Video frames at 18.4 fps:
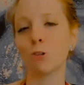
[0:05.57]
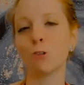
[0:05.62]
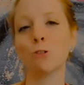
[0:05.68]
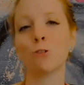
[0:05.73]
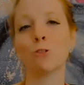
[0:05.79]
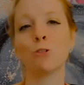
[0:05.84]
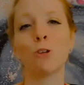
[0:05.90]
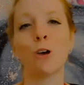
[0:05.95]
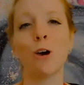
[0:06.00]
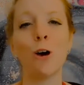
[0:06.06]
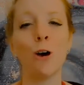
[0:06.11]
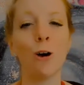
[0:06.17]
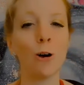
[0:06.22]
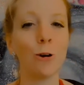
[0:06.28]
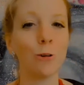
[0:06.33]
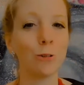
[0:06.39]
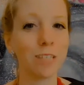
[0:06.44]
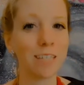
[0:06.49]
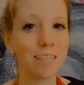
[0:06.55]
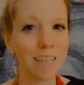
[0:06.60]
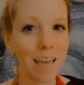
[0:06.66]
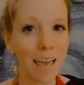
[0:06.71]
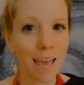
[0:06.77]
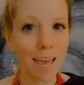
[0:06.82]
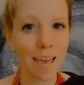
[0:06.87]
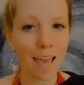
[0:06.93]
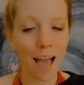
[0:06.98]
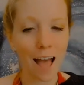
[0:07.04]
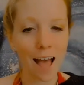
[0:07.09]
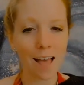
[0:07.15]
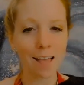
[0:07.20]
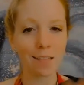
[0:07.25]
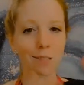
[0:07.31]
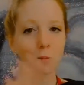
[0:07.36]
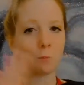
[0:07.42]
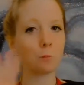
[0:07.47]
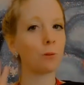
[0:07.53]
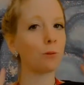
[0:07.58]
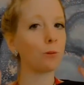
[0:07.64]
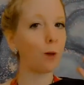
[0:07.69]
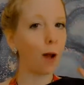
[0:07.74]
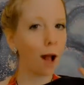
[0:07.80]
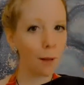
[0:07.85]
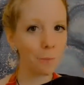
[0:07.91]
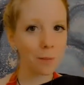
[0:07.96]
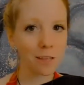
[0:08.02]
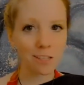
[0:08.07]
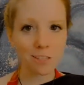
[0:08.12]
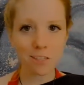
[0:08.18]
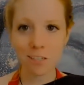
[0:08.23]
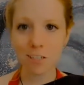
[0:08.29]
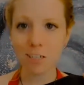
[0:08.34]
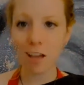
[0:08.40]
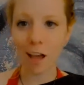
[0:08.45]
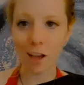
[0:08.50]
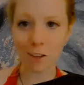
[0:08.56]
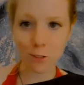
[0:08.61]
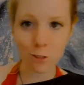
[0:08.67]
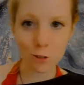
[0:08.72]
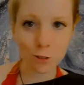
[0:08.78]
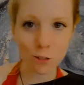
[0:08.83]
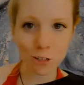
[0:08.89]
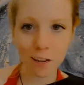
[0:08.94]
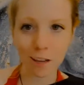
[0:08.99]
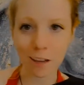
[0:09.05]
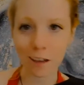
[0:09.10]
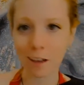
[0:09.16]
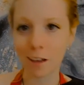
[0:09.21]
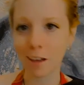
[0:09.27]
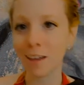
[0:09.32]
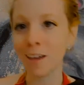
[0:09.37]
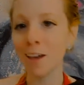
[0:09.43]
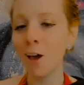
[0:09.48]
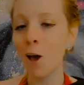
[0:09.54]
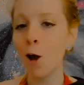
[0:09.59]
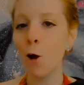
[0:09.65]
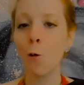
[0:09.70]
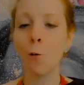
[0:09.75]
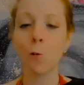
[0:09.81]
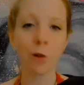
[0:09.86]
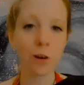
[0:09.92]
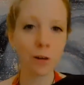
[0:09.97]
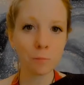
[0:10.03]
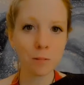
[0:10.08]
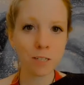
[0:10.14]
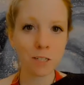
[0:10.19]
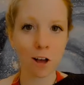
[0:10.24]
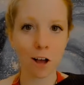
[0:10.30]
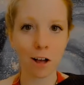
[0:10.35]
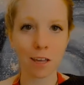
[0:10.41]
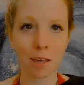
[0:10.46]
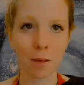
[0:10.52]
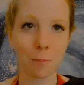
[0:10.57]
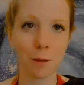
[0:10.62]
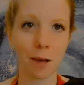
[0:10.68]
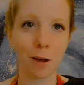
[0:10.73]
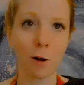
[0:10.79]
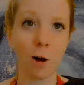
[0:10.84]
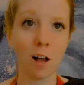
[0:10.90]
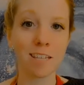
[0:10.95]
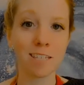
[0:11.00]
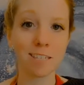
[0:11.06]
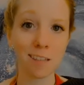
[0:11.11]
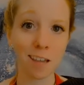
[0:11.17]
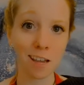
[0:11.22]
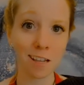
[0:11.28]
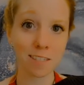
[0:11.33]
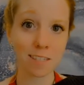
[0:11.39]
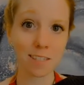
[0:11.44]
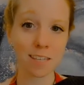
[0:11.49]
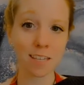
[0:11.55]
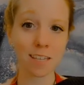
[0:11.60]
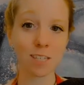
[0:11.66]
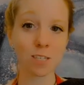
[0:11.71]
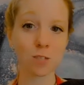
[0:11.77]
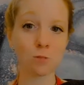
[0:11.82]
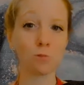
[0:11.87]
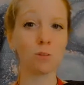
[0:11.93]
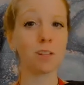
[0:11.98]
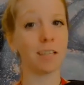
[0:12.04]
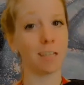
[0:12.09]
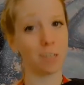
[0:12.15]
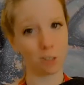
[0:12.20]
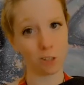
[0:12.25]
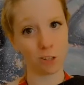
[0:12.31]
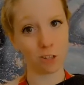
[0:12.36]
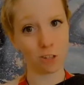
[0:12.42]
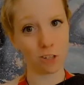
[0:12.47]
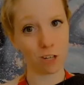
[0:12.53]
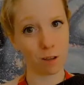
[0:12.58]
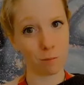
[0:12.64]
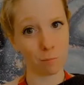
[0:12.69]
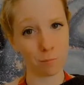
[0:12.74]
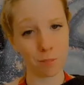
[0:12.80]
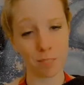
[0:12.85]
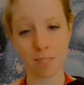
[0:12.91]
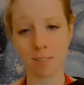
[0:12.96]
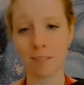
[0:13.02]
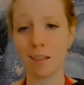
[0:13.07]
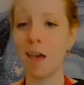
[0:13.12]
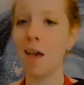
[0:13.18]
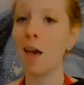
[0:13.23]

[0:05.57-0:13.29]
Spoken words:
So today, as promised yesterday, we're going to be talking about sexless relationships,